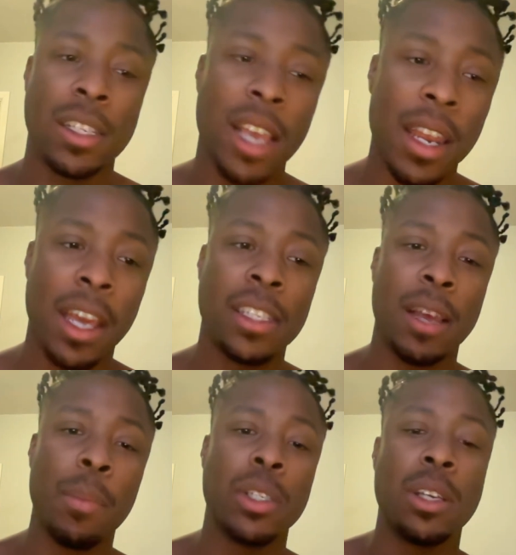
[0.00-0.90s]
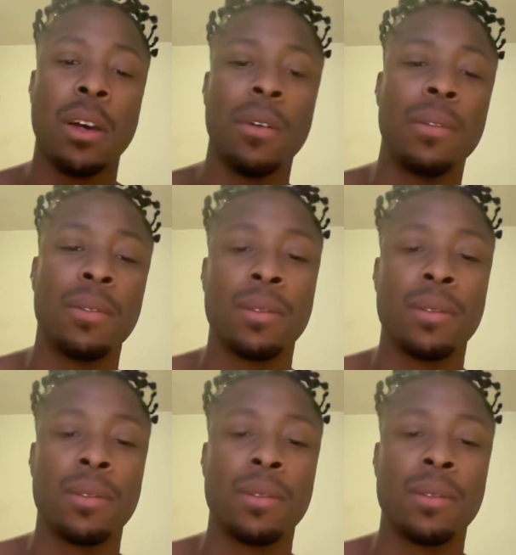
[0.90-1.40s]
see you next episode.